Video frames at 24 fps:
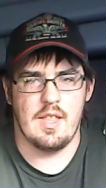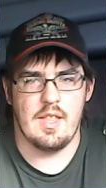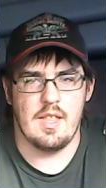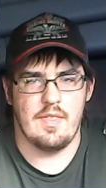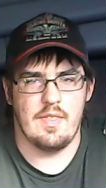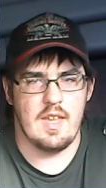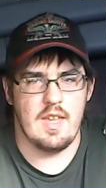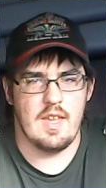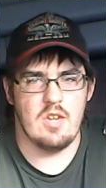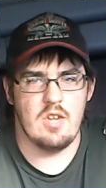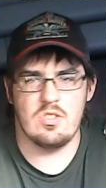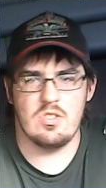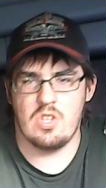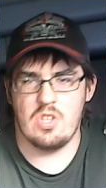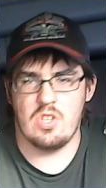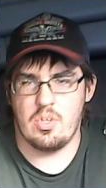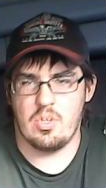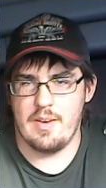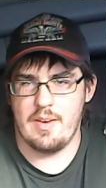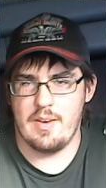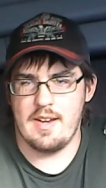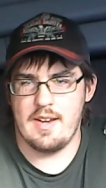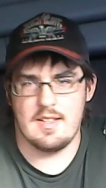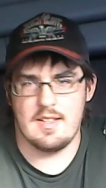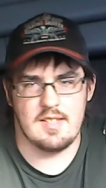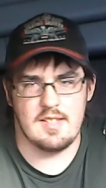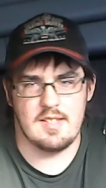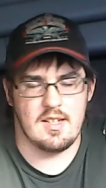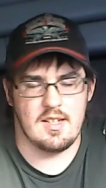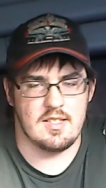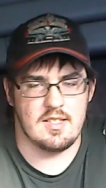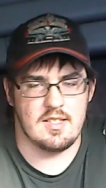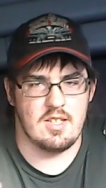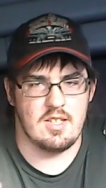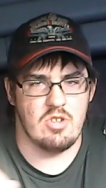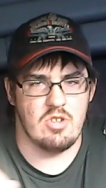they used the tweet as an
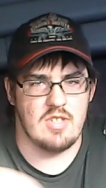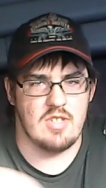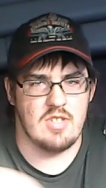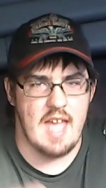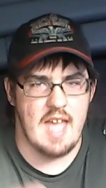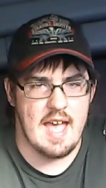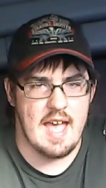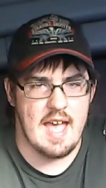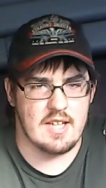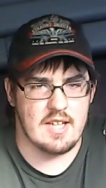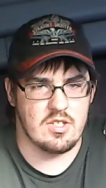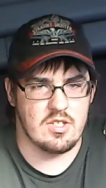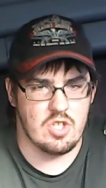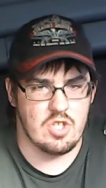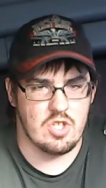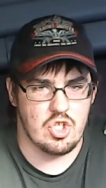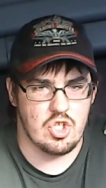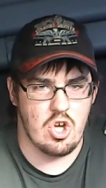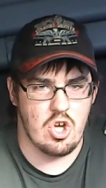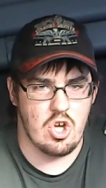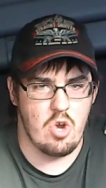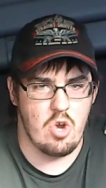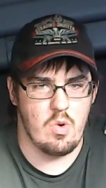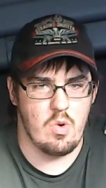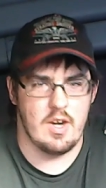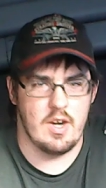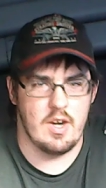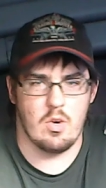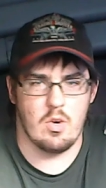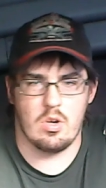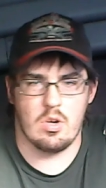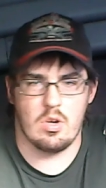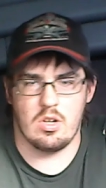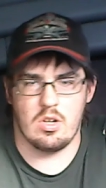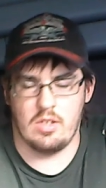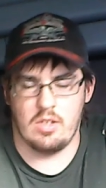excuse to axe the show in
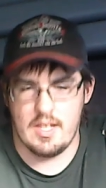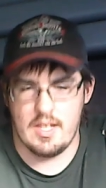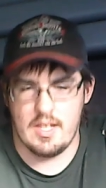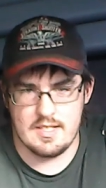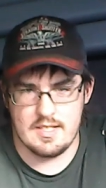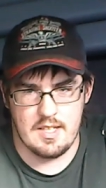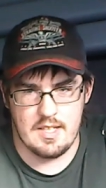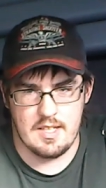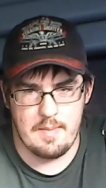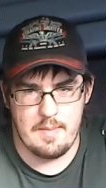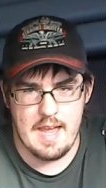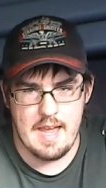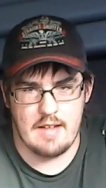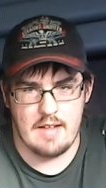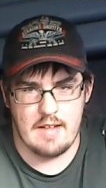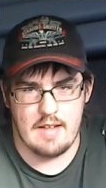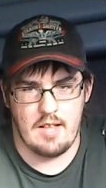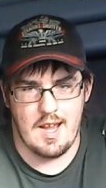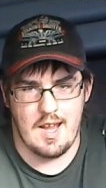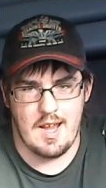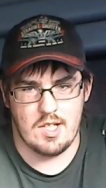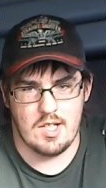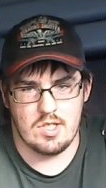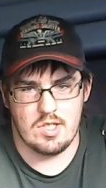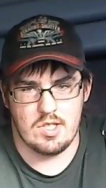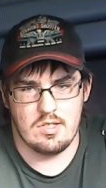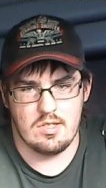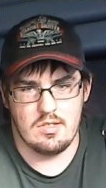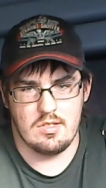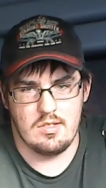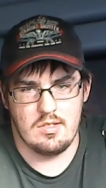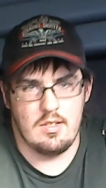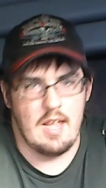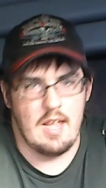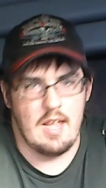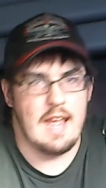order to lessen the backlash.
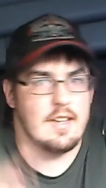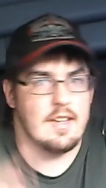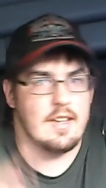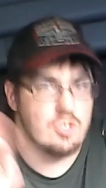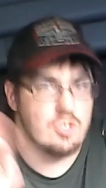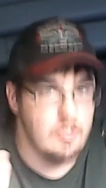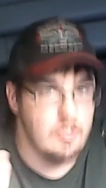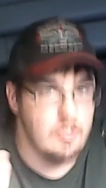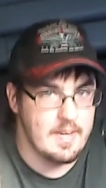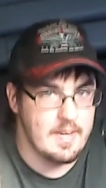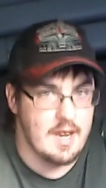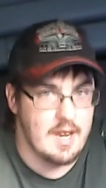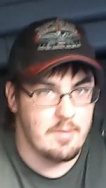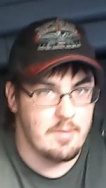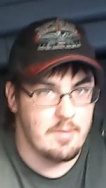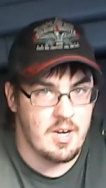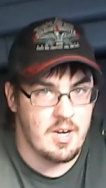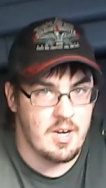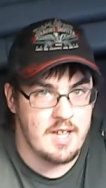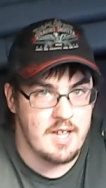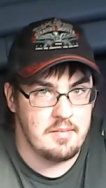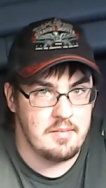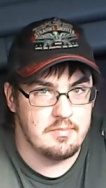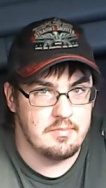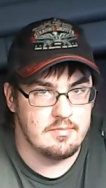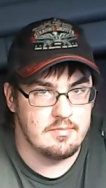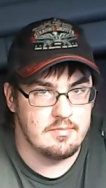And assuming I'm right,